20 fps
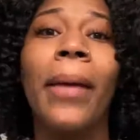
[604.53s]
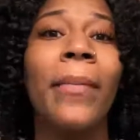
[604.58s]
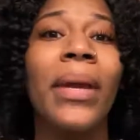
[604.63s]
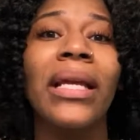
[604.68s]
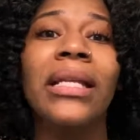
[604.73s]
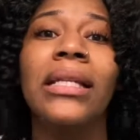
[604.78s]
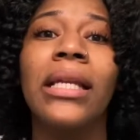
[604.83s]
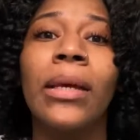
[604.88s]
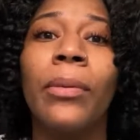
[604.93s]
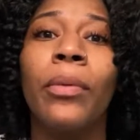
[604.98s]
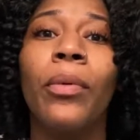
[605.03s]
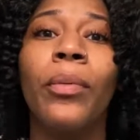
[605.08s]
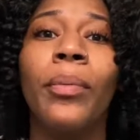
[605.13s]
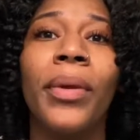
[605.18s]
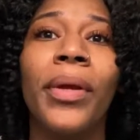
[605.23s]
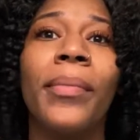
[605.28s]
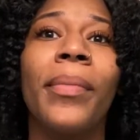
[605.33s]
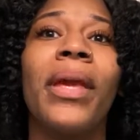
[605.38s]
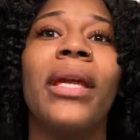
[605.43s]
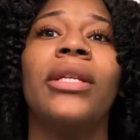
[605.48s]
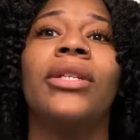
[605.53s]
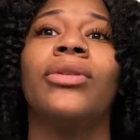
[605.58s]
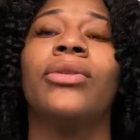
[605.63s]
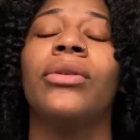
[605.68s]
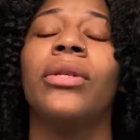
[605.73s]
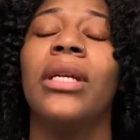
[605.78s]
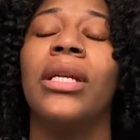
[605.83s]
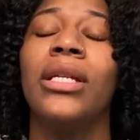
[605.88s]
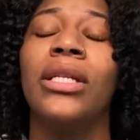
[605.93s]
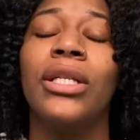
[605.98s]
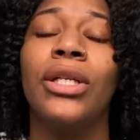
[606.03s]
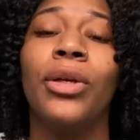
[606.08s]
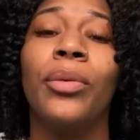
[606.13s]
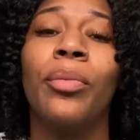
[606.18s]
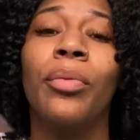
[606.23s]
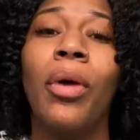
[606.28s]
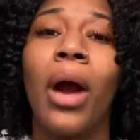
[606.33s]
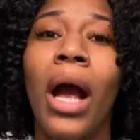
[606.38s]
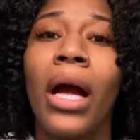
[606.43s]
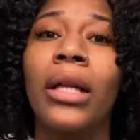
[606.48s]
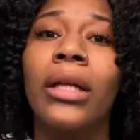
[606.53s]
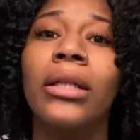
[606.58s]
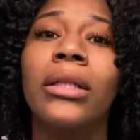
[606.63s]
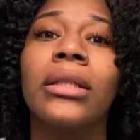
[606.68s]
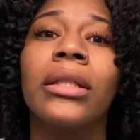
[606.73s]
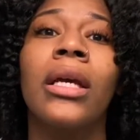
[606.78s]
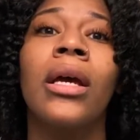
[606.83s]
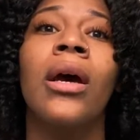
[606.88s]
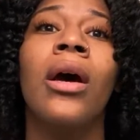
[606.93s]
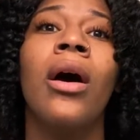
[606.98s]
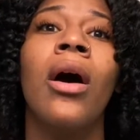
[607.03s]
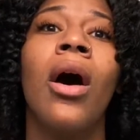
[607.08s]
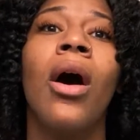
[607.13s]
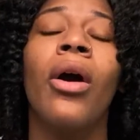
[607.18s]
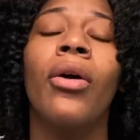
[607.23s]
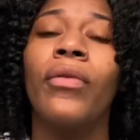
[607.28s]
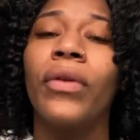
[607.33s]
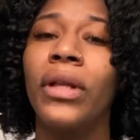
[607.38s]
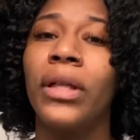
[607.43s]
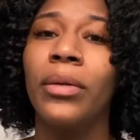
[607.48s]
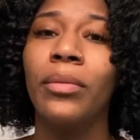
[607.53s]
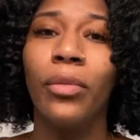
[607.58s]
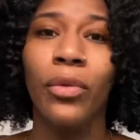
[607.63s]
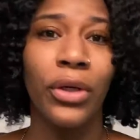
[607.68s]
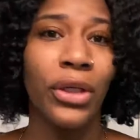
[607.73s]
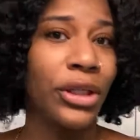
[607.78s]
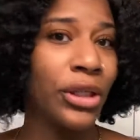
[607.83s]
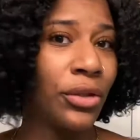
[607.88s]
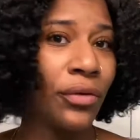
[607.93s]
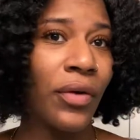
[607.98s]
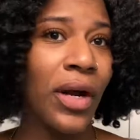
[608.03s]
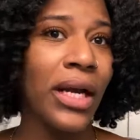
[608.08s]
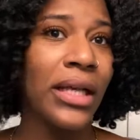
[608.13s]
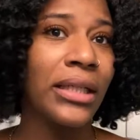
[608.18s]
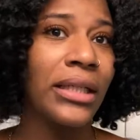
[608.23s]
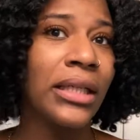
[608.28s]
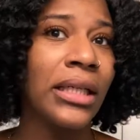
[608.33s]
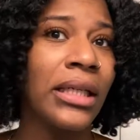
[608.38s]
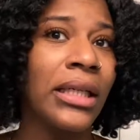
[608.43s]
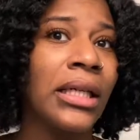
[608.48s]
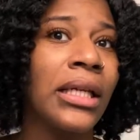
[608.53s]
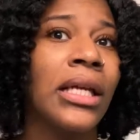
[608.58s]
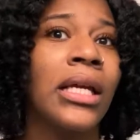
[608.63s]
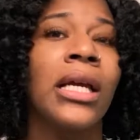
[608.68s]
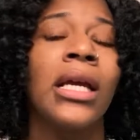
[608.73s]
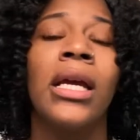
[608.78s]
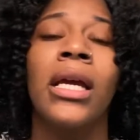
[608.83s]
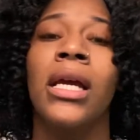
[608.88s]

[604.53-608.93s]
main tip will be make sure that your products are really moisturizing.